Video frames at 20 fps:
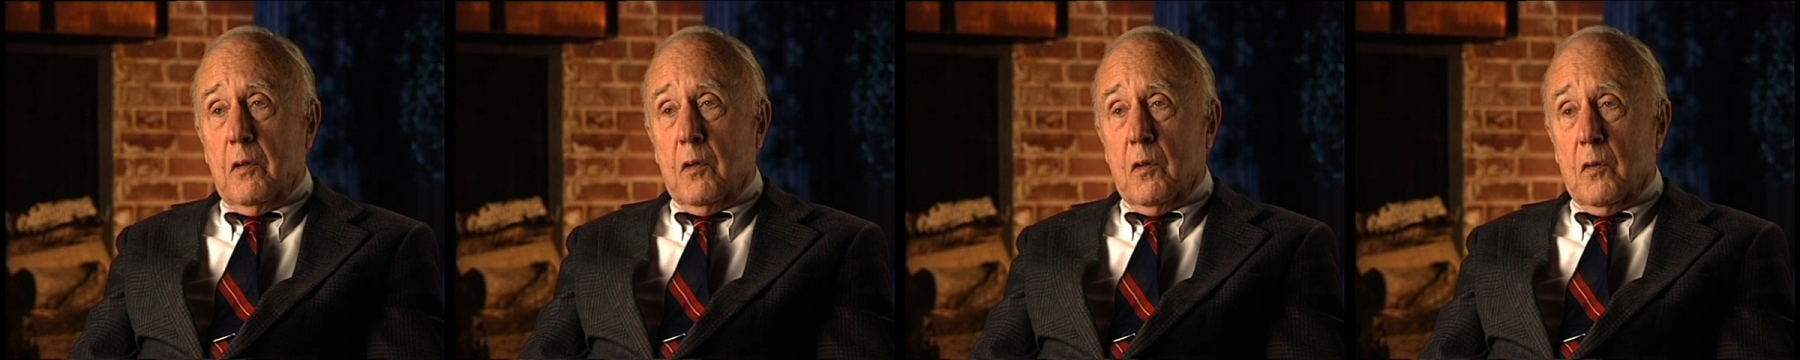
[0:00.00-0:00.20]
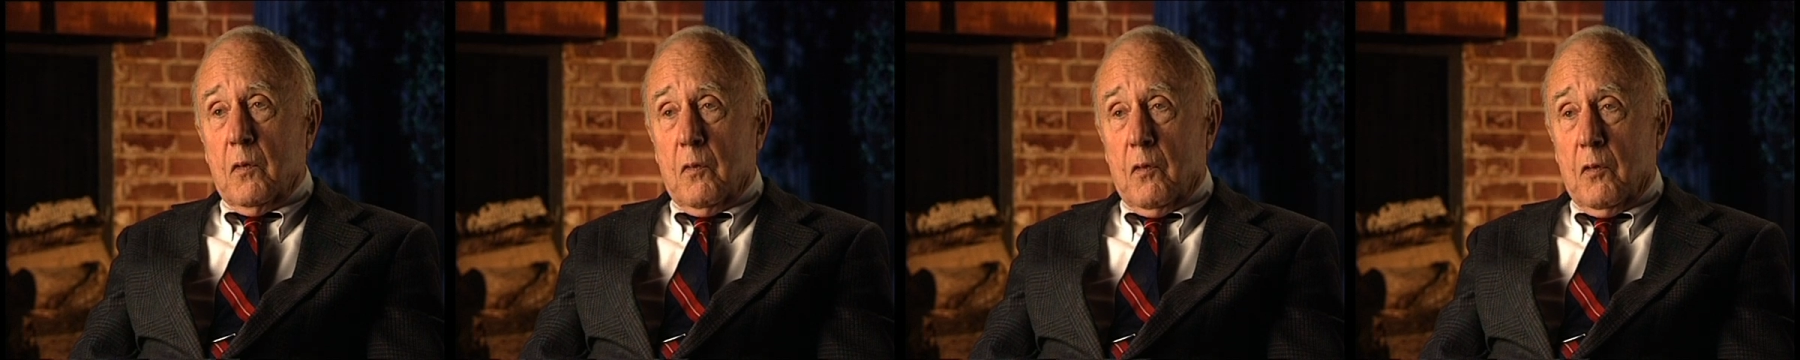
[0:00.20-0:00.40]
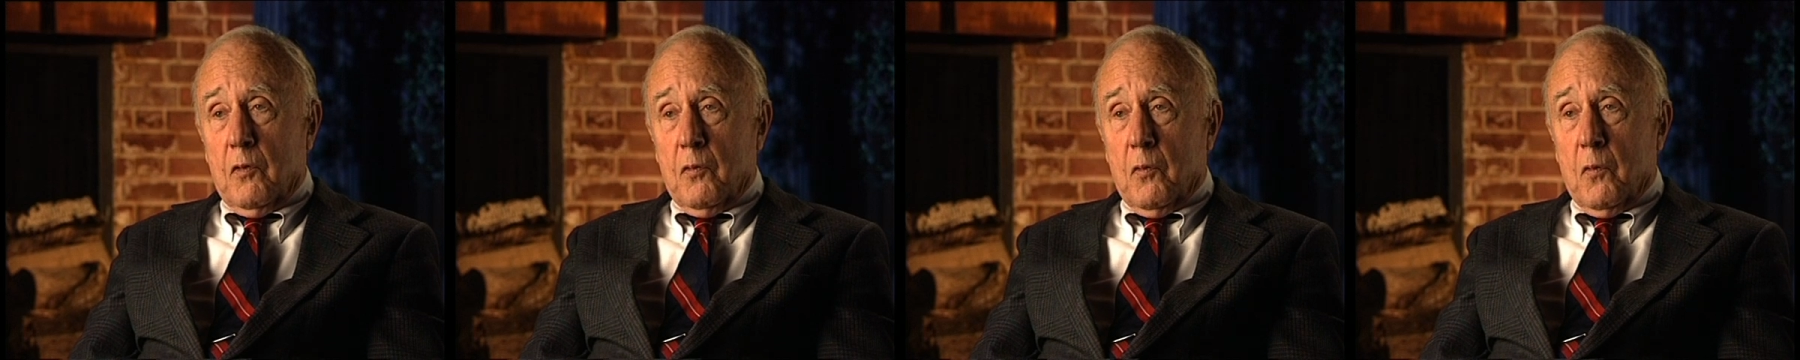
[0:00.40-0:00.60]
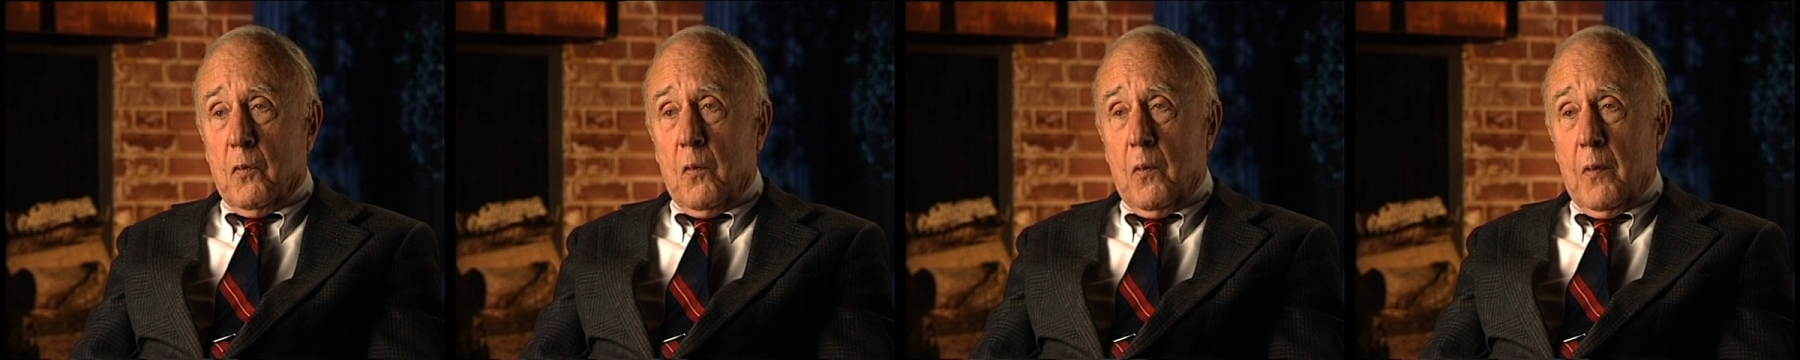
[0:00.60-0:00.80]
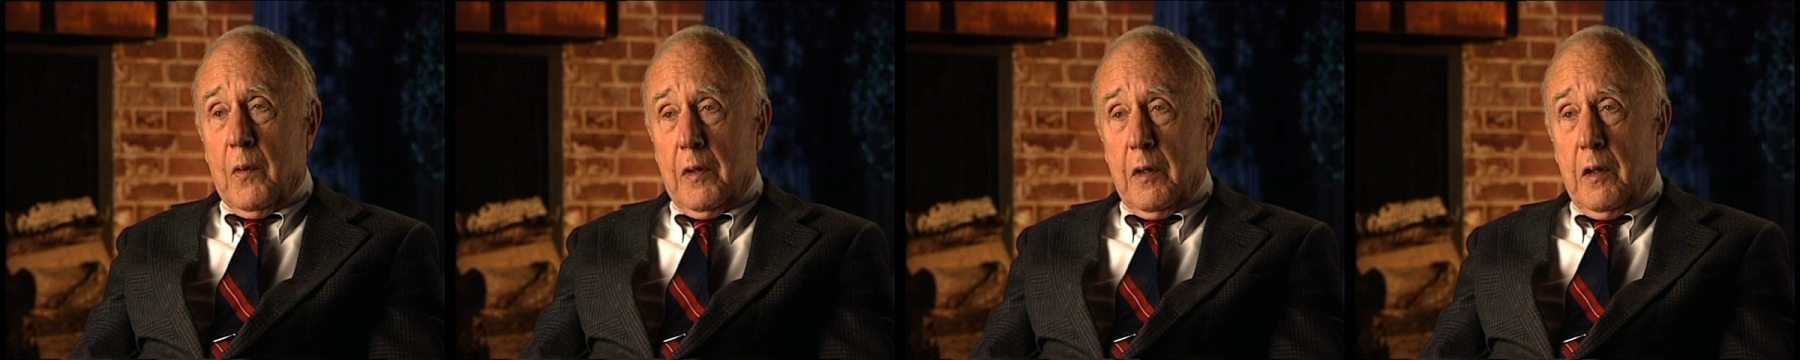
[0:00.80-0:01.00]
uh,
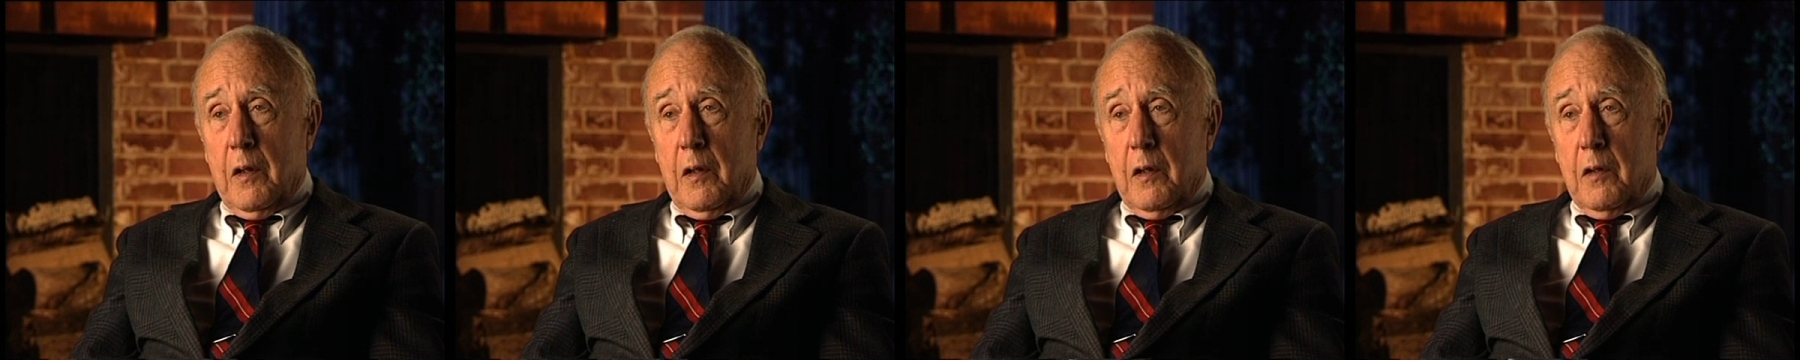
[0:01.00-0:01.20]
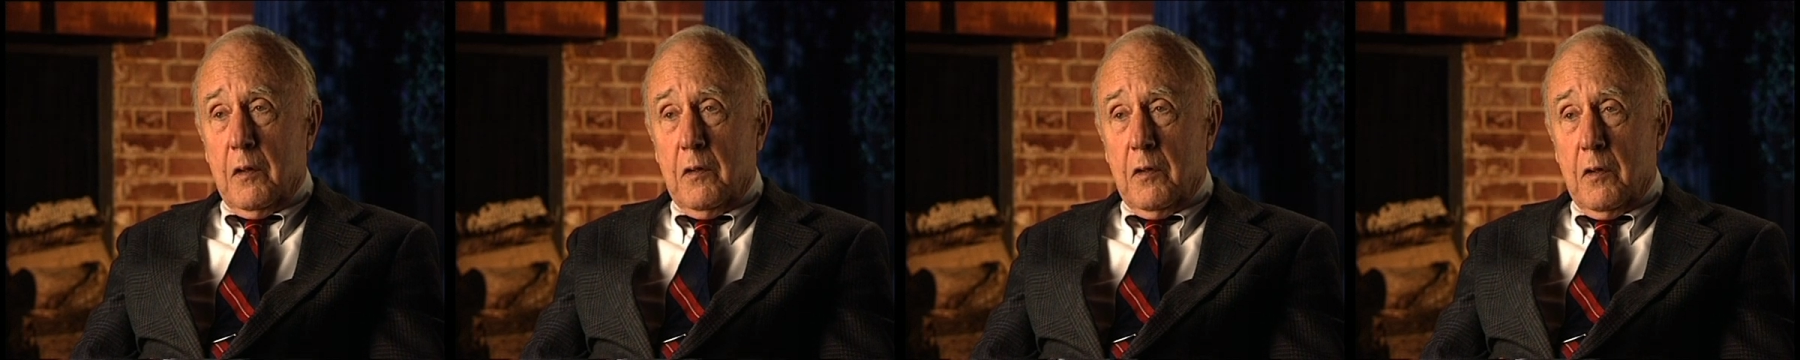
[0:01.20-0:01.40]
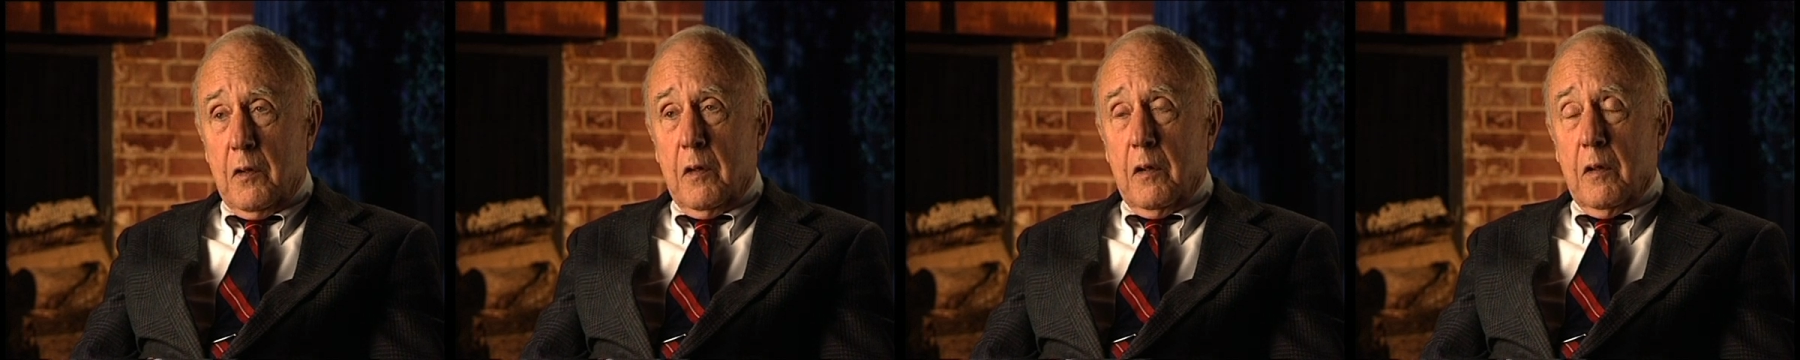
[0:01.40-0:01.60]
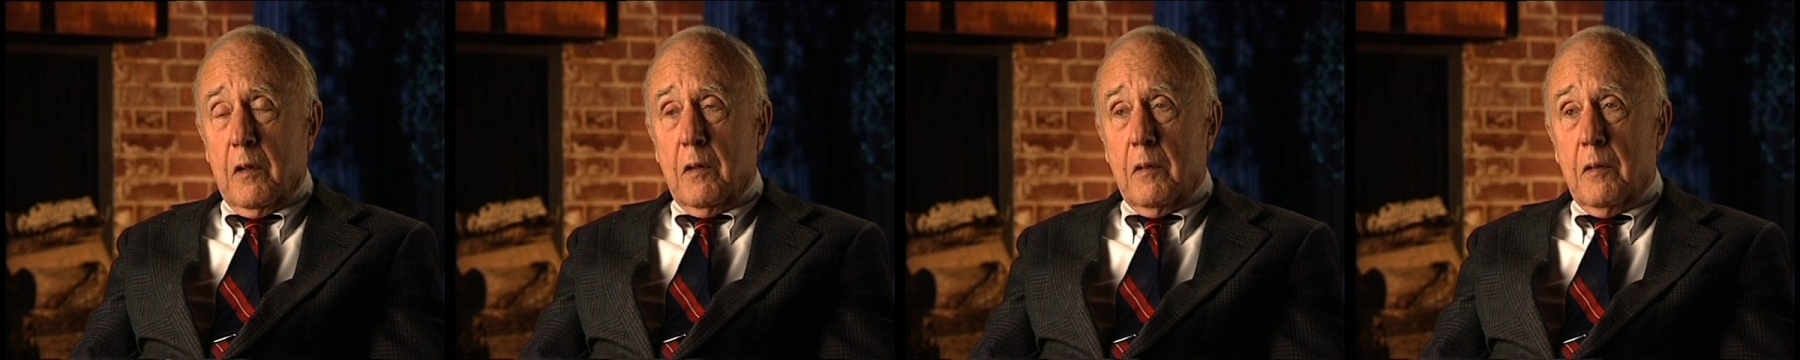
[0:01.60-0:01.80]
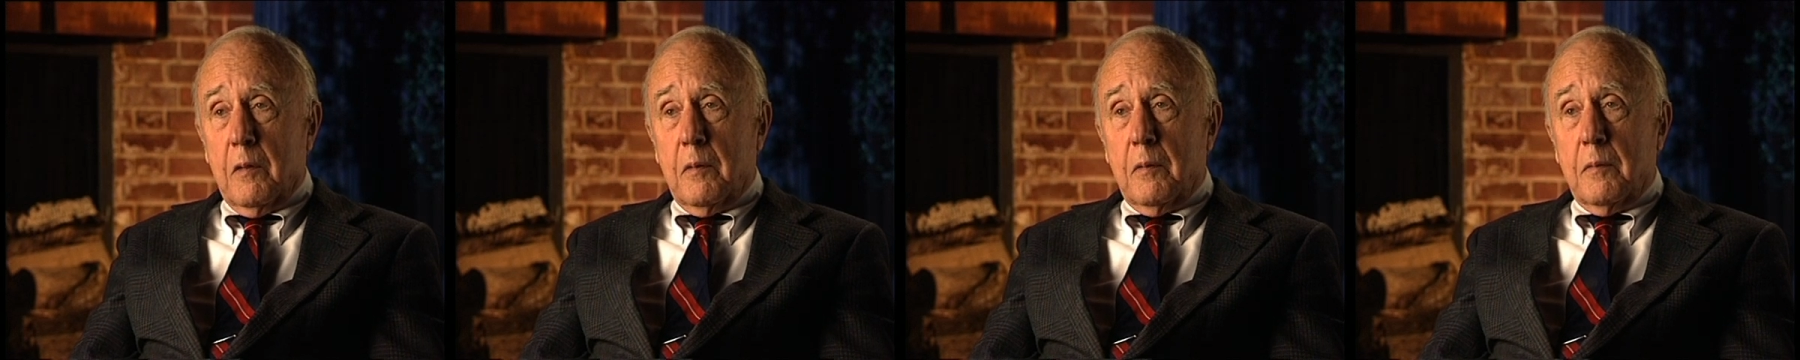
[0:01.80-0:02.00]
what he had done.